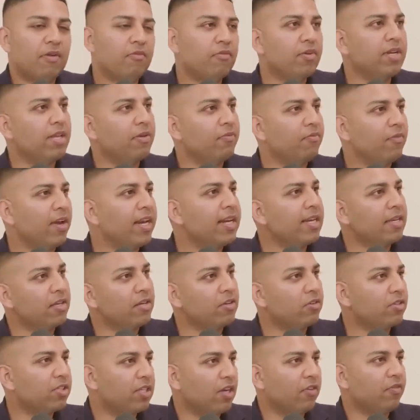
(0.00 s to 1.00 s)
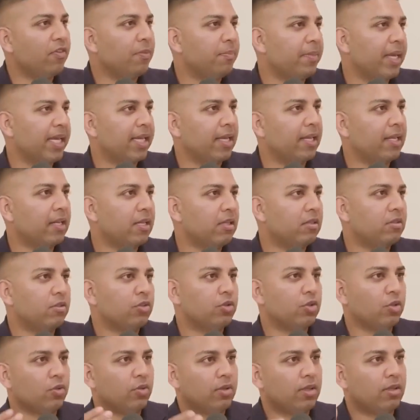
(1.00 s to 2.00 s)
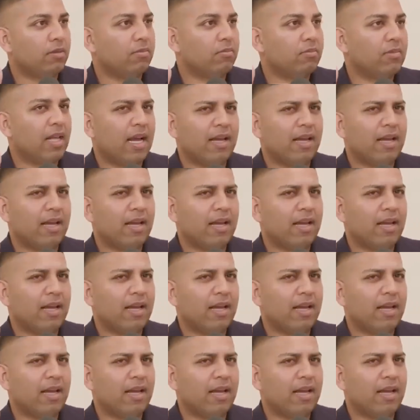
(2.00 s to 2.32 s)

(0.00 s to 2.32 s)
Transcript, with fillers: like reinventing yourself and making um, sure,